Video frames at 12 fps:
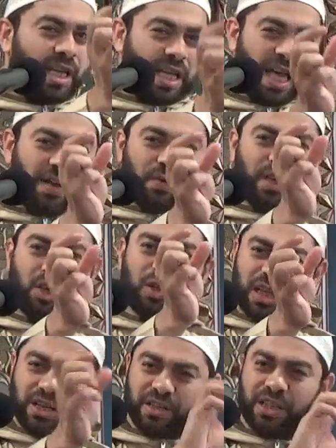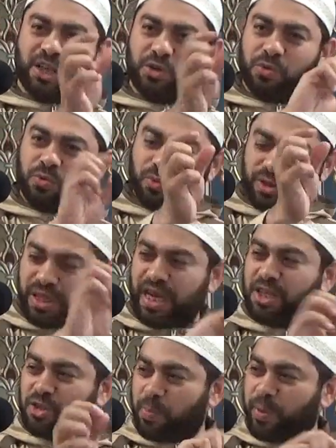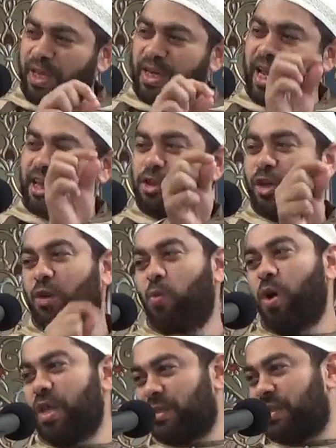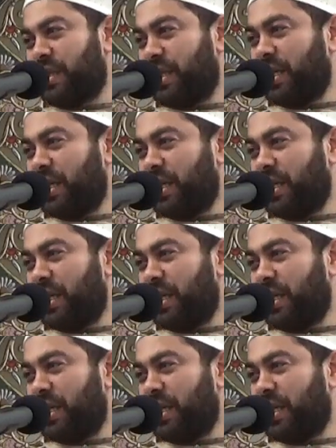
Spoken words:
every letter that is repeated, I took it once.